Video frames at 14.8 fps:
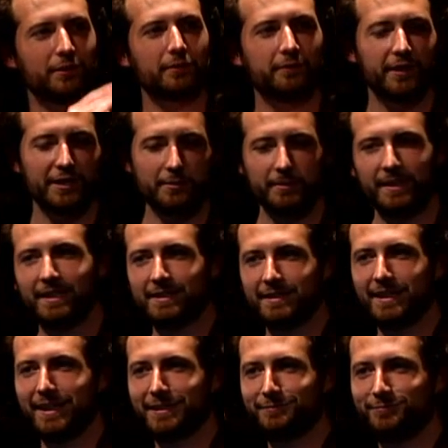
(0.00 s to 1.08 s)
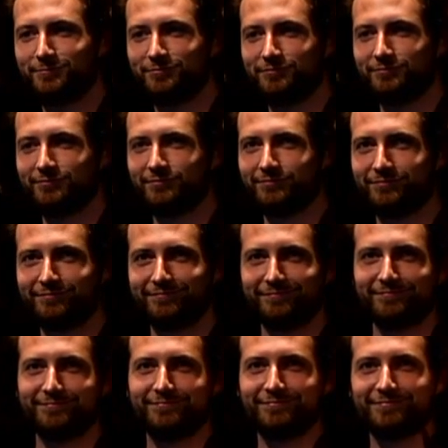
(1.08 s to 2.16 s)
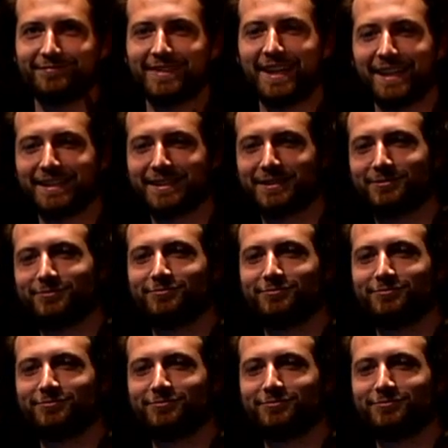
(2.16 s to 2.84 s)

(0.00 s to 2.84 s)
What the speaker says: refreshment outside. Thanks.